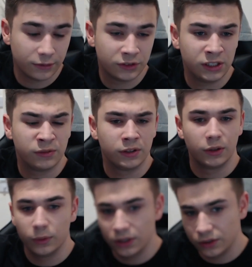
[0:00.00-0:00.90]
It's running
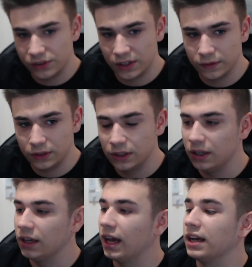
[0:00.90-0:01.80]
Windows 7,
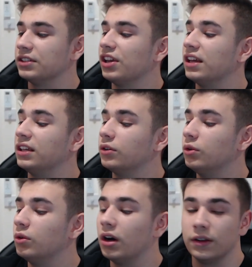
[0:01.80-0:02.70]
has a Core
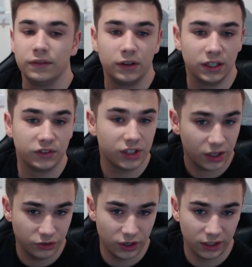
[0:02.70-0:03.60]
i5 2nd
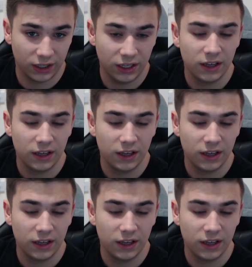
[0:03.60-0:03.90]
gen in it,